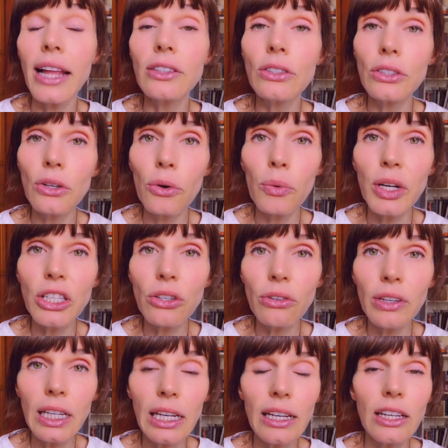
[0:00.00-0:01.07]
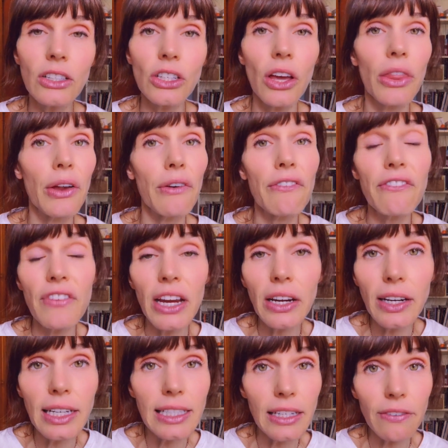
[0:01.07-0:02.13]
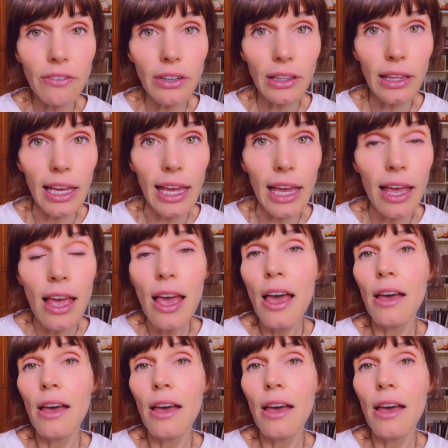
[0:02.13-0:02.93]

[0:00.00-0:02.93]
And so we treated each other very differently